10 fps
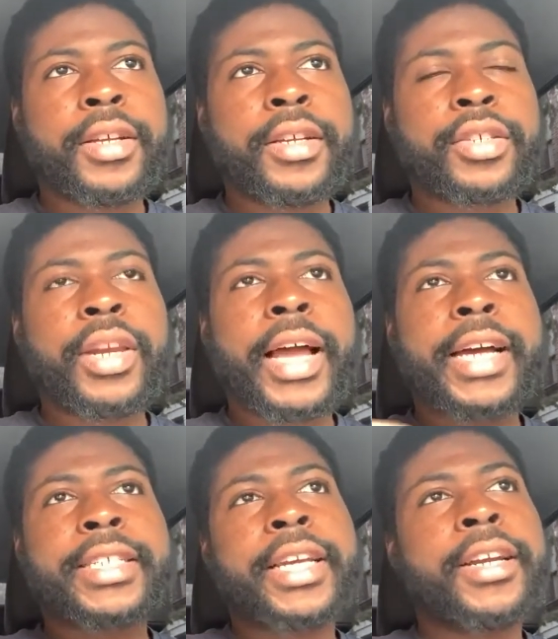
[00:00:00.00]
So like
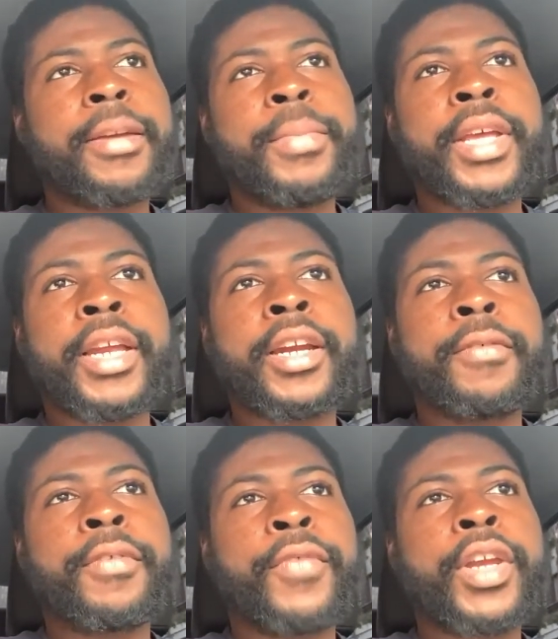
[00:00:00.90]
I said in the beginning of
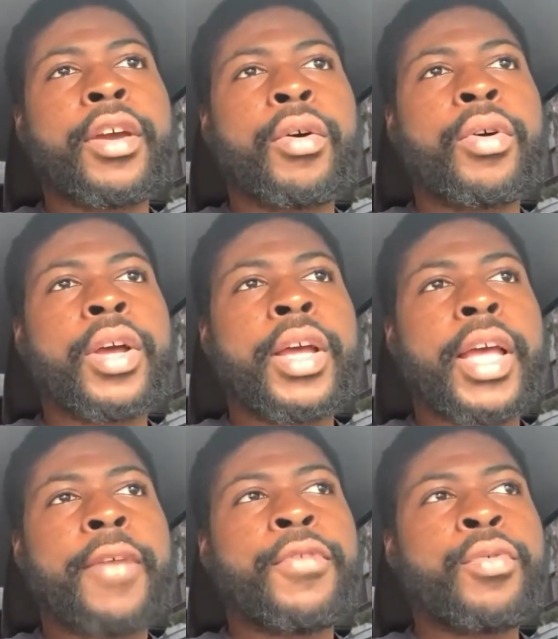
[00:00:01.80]
the video,
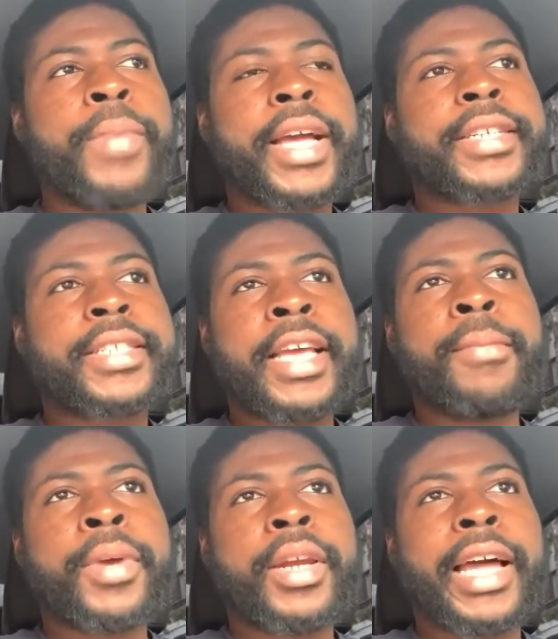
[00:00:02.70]
if you make a
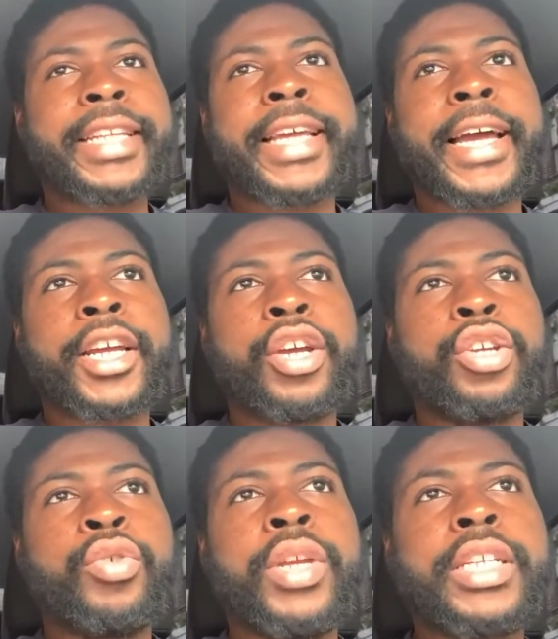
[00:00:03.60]
statement like that,
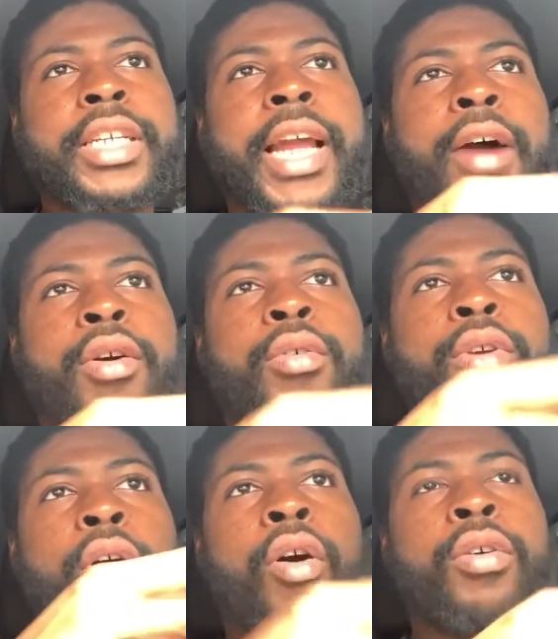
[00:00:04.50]
you need to now go to
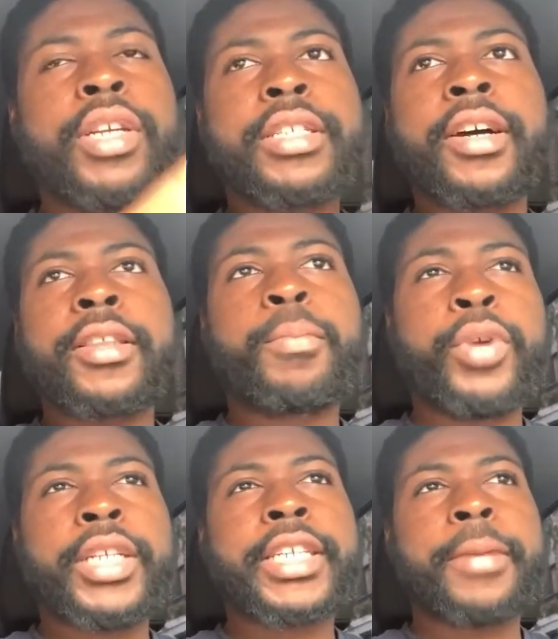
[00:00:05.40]
all these other
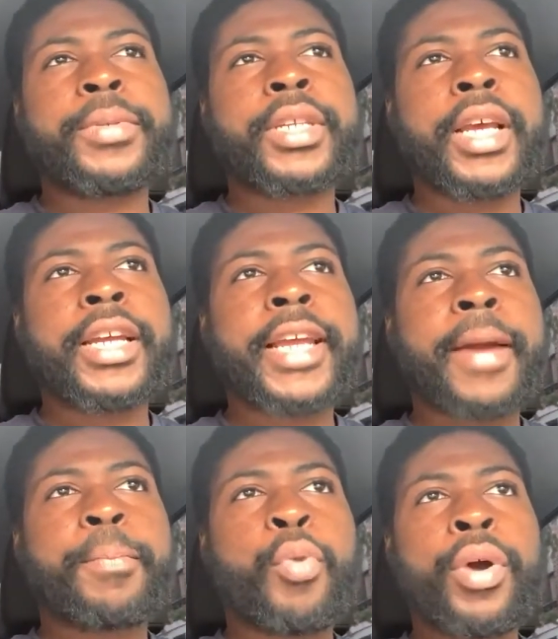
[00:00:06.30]
precepts
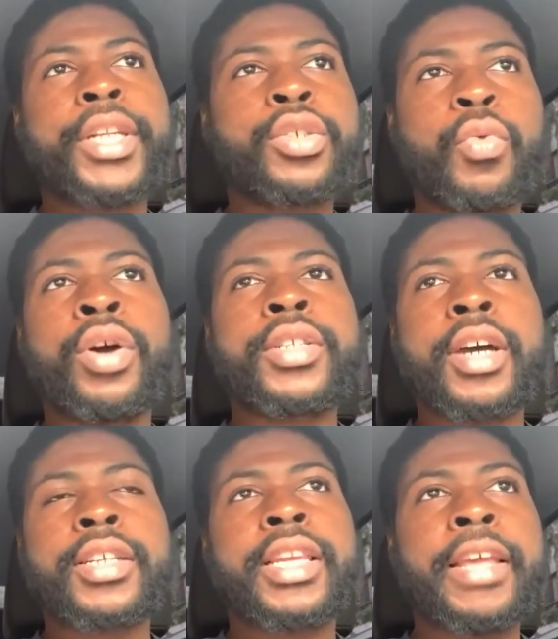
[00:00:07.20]
that point towards
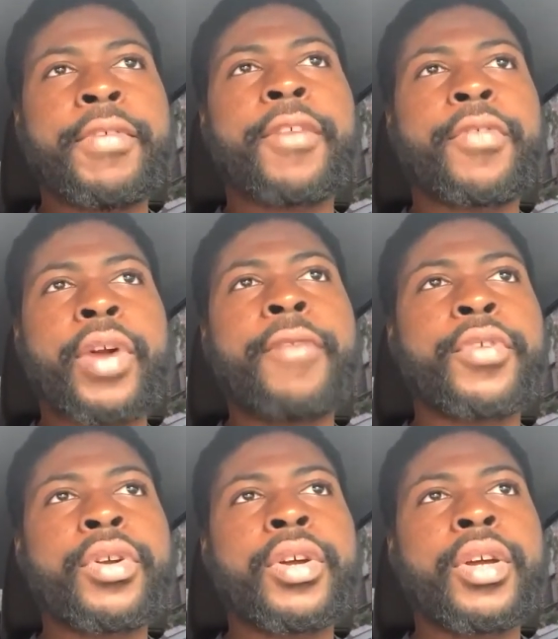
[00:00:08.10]
us living forever,